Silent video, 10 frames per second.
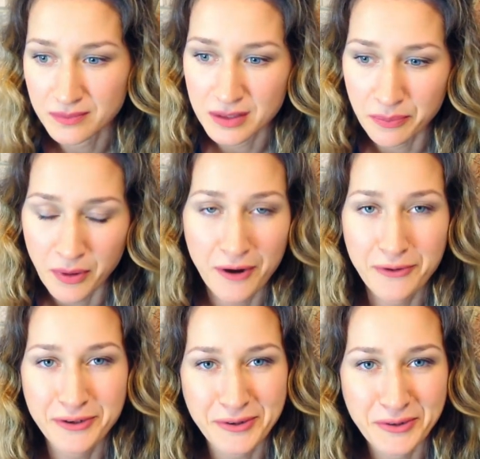the
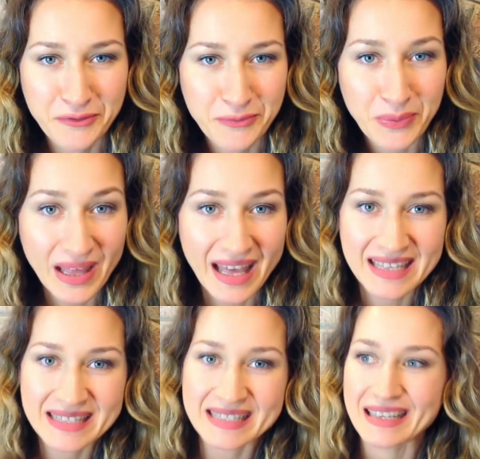power of
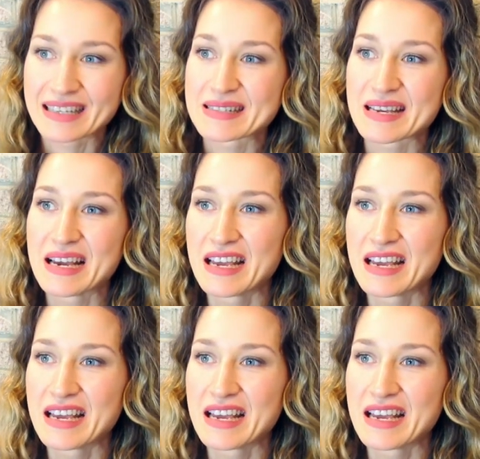plants and